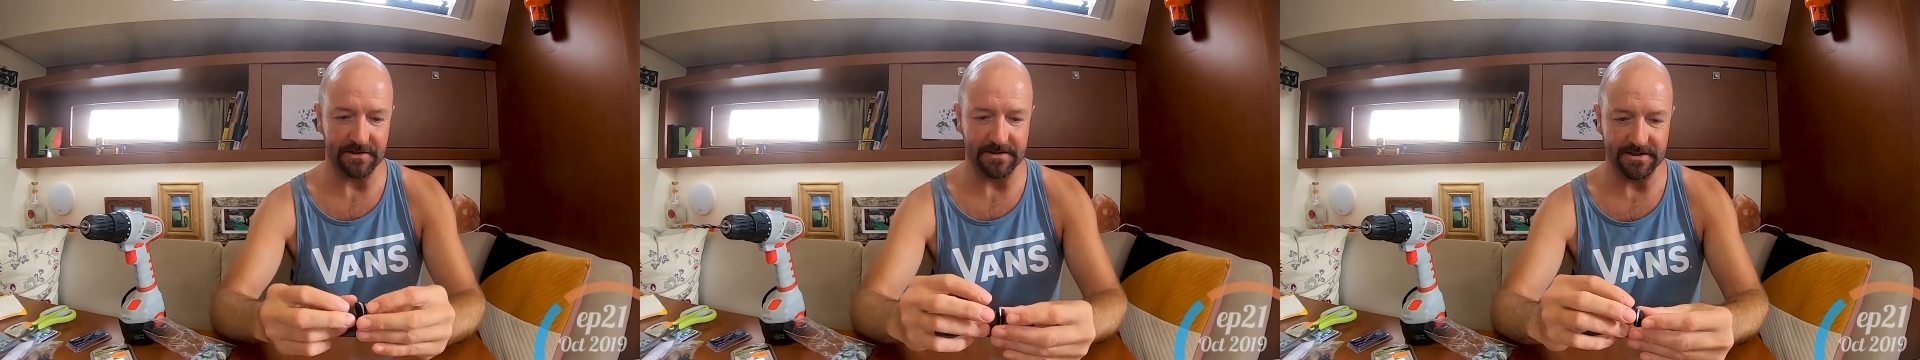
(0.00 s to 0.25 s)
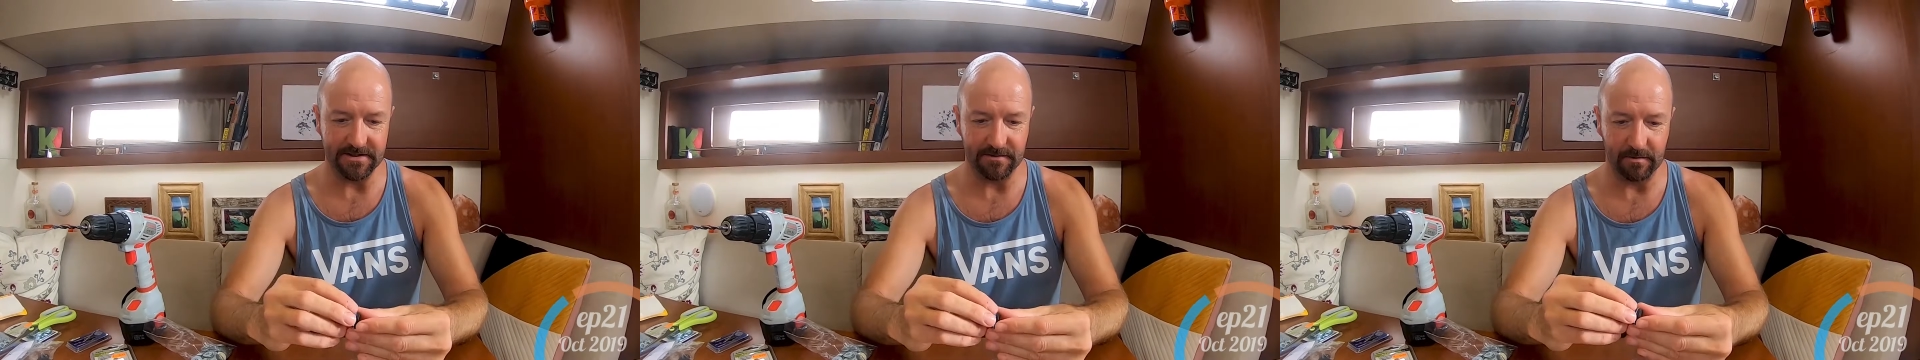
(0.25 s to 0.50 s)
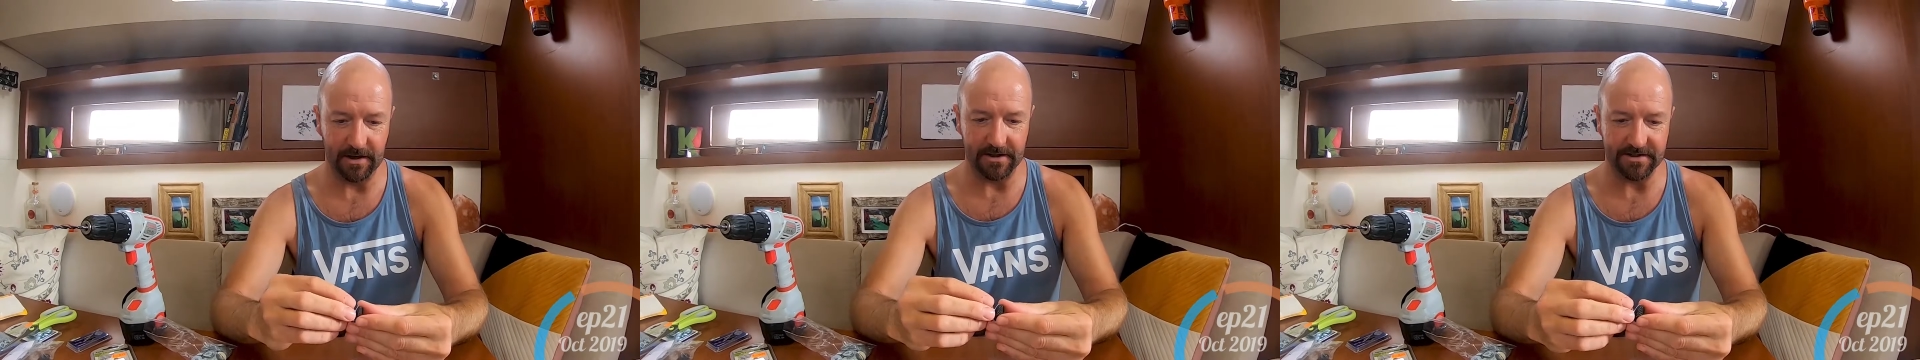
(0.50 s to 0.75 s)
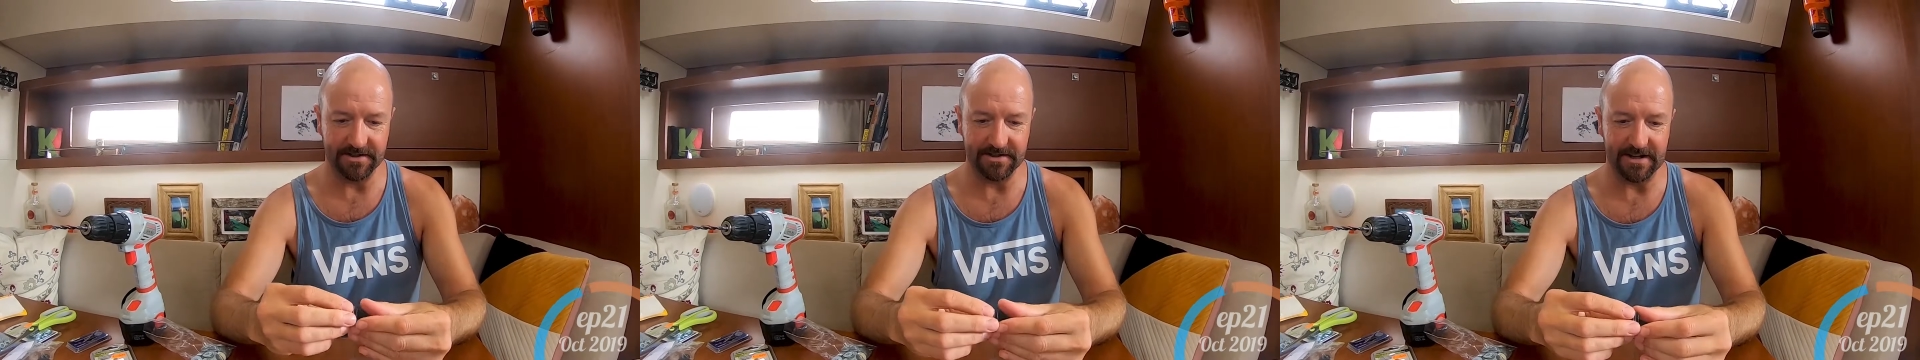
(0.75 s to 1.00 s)
do is we're going
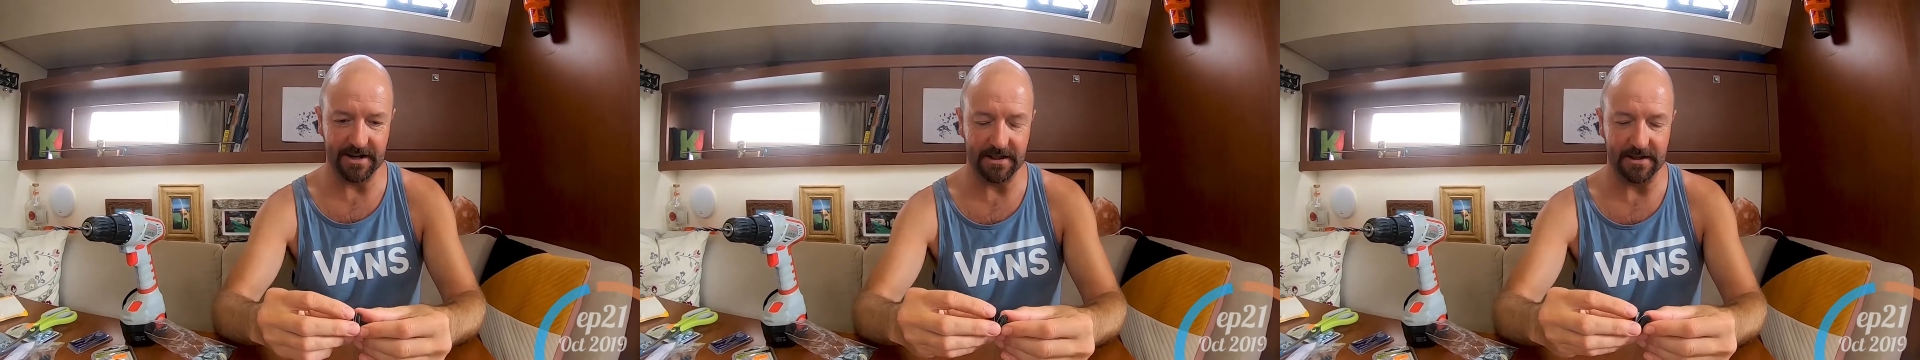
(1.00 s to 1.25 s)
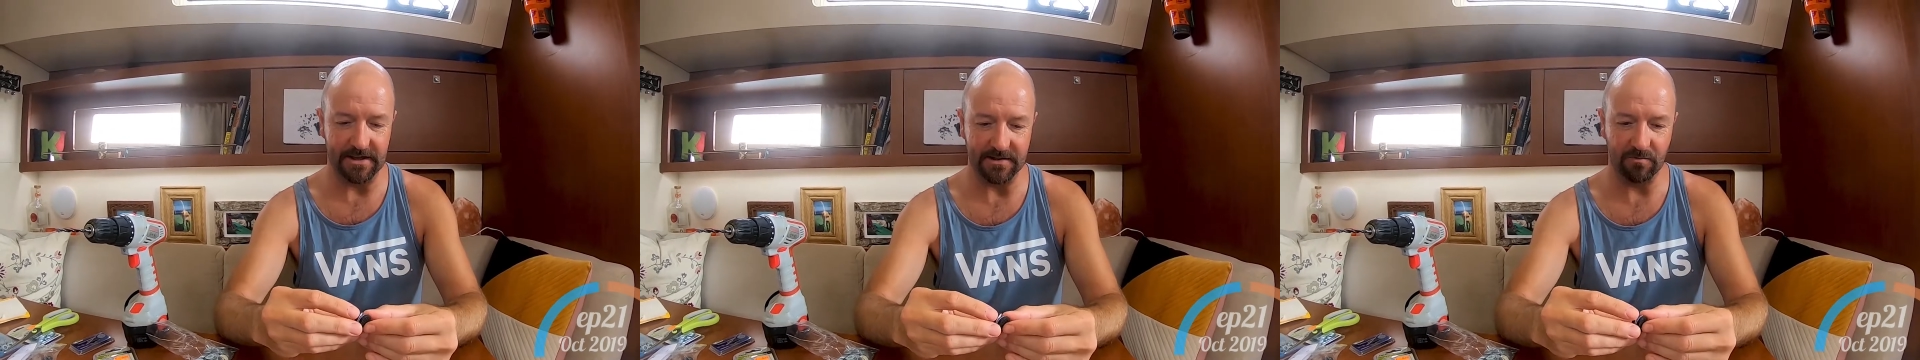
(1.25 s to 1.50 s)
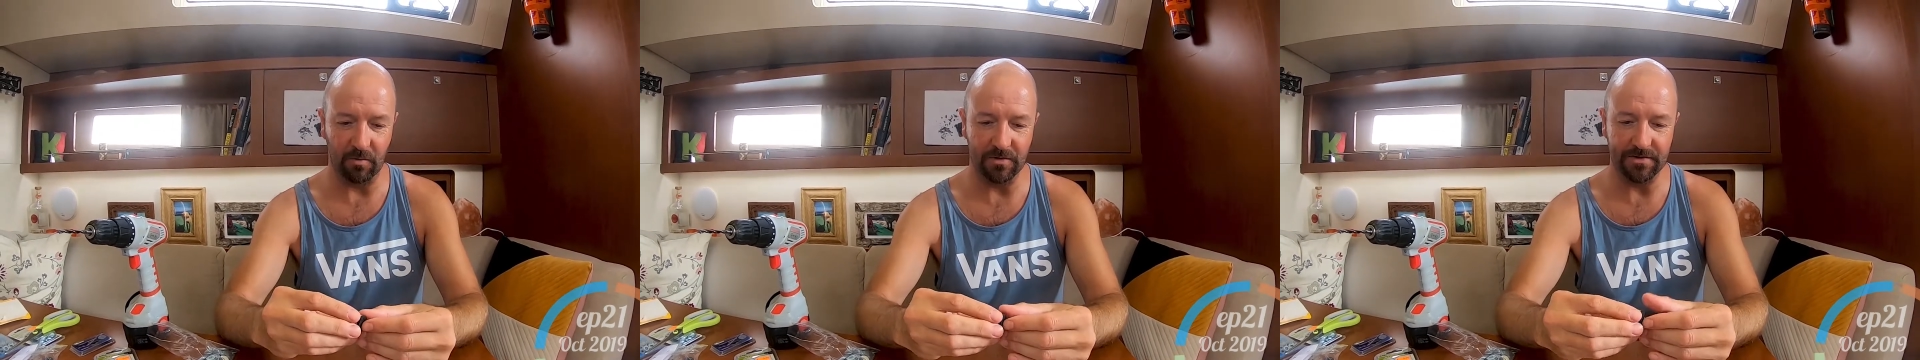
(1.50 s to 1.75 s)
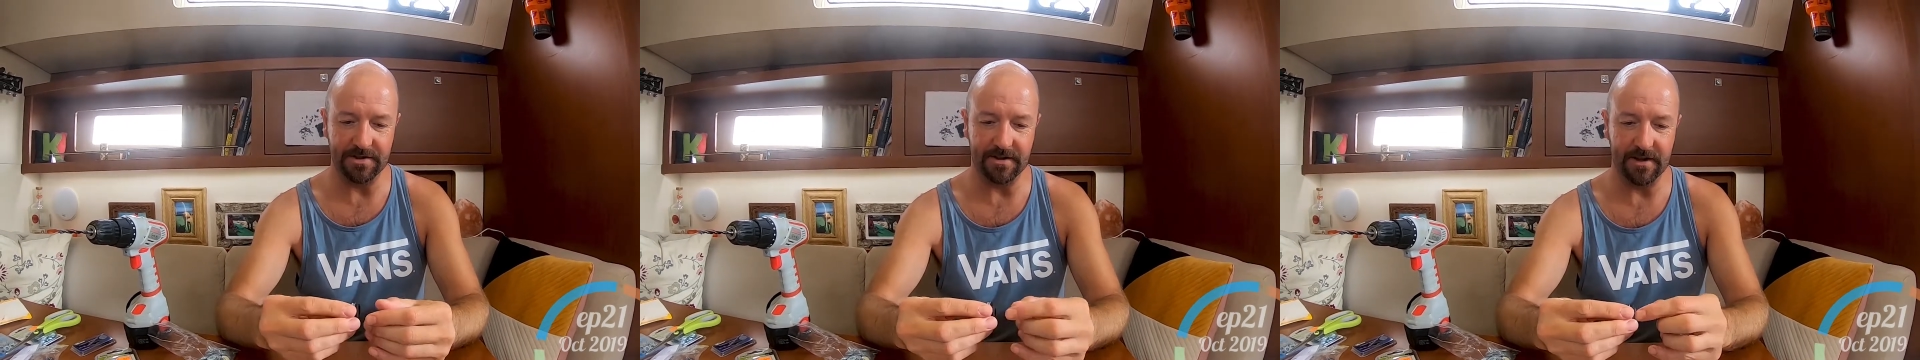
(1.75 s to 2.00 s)
to stick these
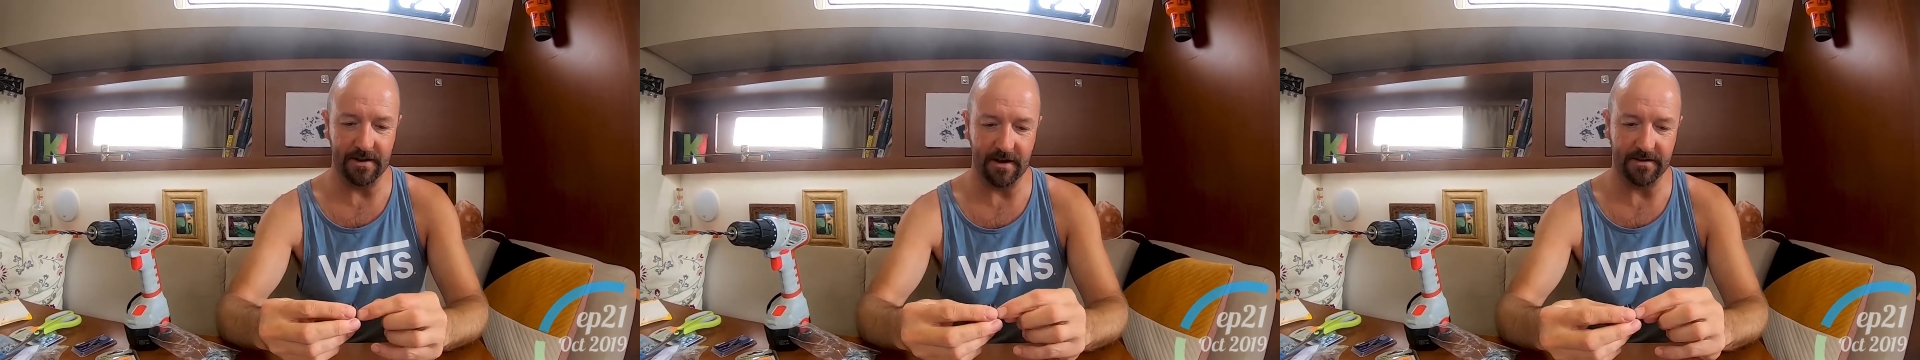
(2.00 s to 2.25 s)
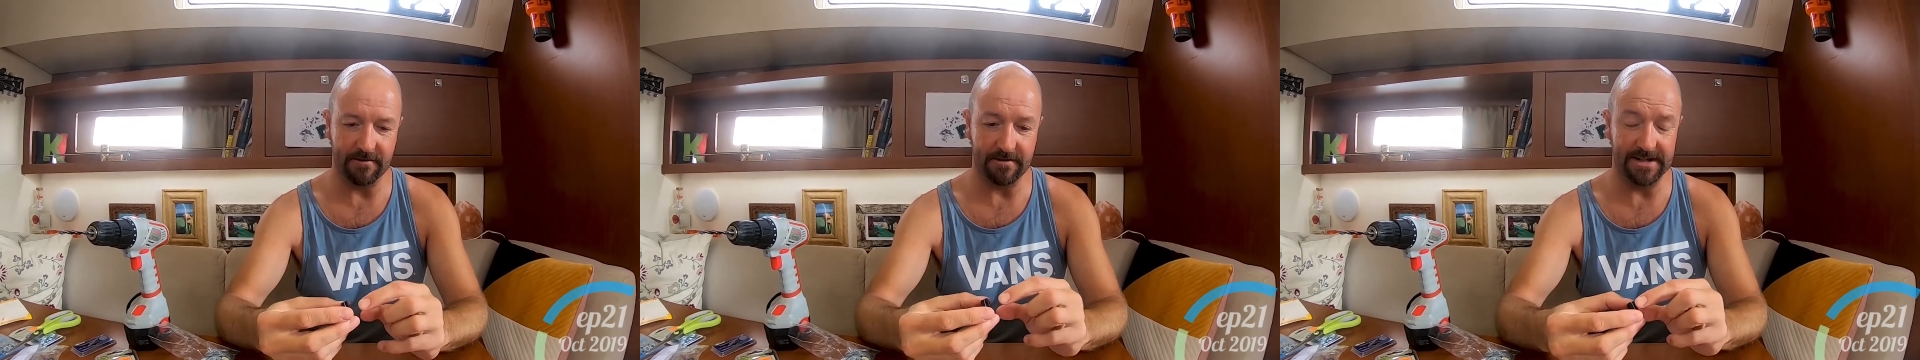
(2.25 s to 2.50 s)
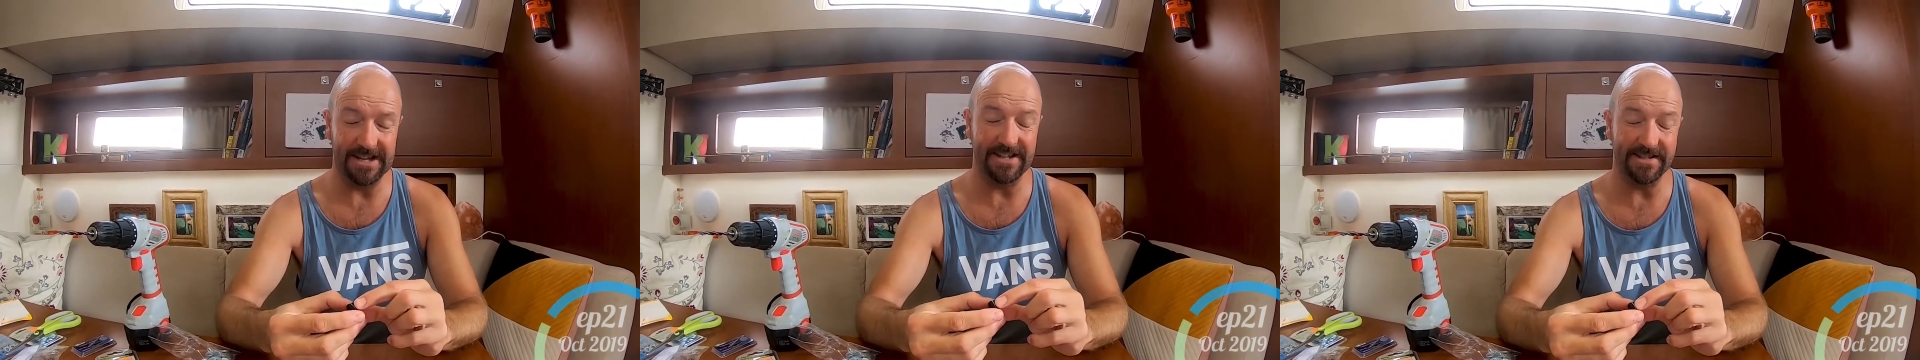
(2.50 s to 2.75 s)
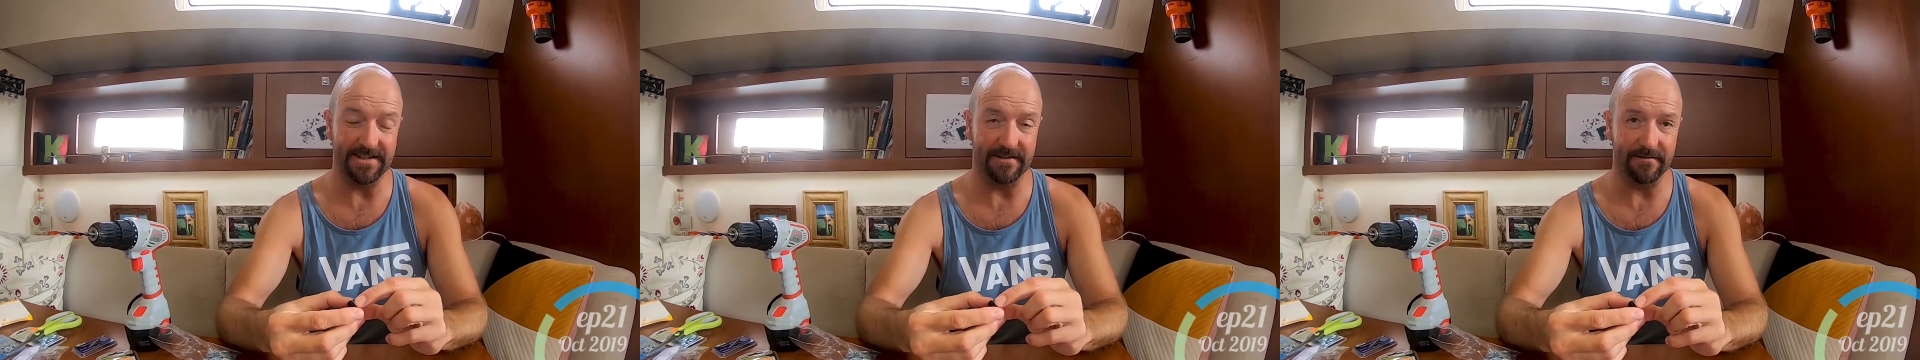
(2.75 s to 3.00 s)
one to there, and they're
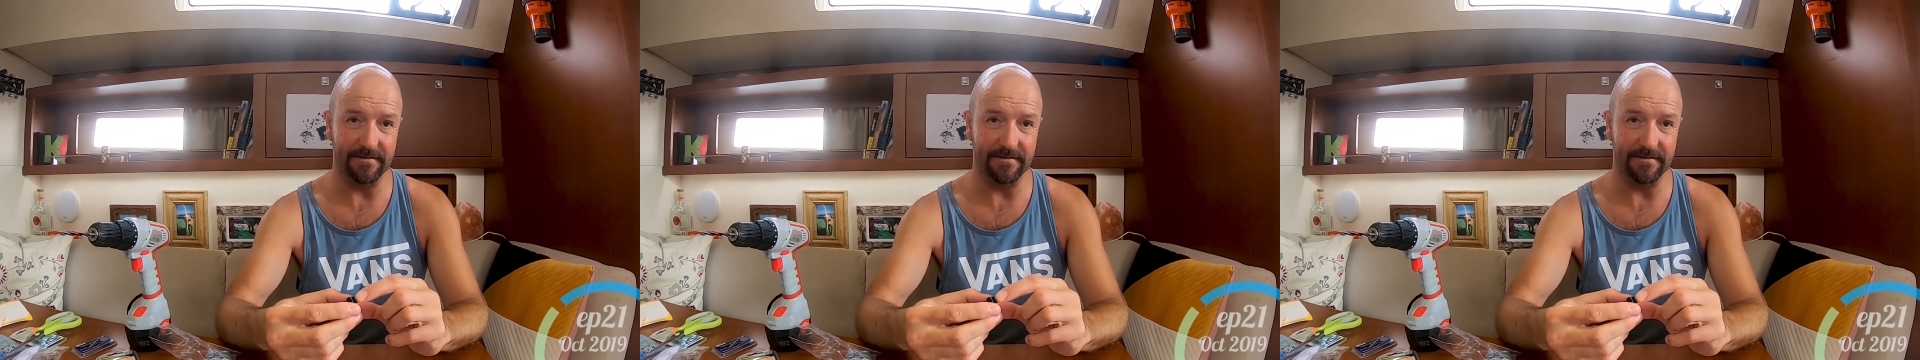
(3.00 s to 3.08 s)
adhesive,